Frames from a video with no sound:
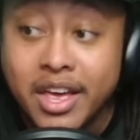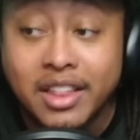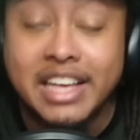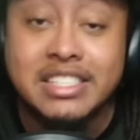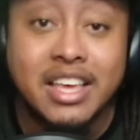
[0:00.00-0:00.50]

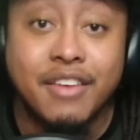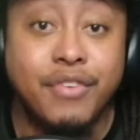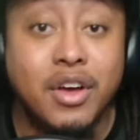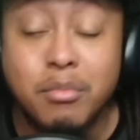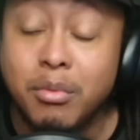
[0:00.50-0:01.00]
Let's have
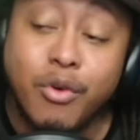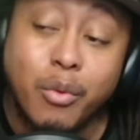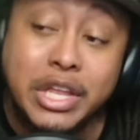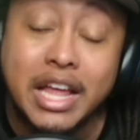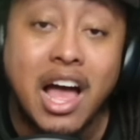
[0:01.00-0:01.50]
fun. But before
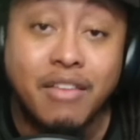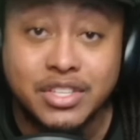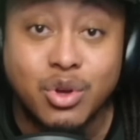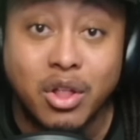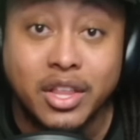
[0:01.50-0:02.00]
we dive into all of